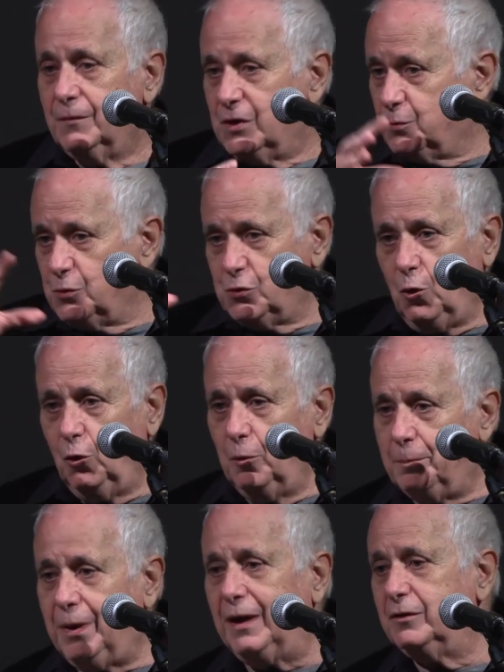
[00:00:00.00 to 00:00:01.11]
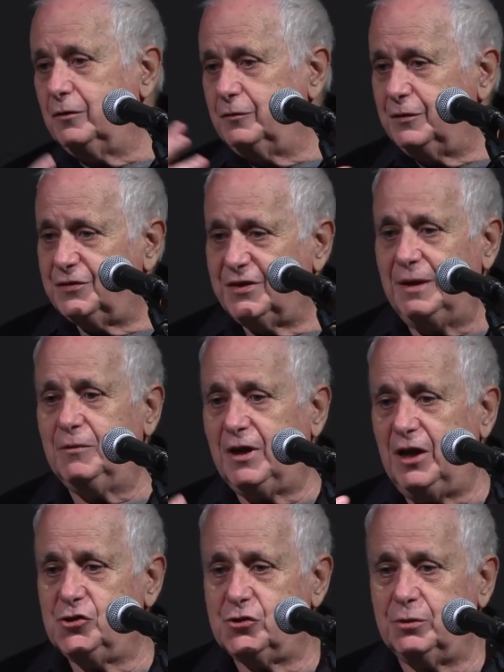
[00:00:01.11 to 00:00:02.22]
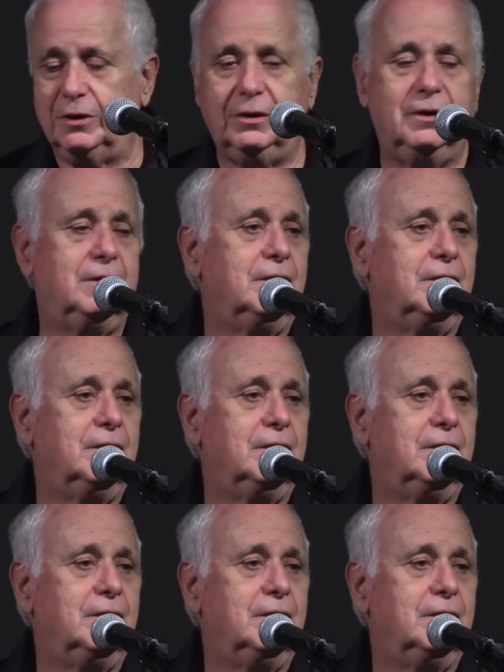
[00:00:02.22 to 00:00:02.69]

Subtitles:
this was all part of the same cultural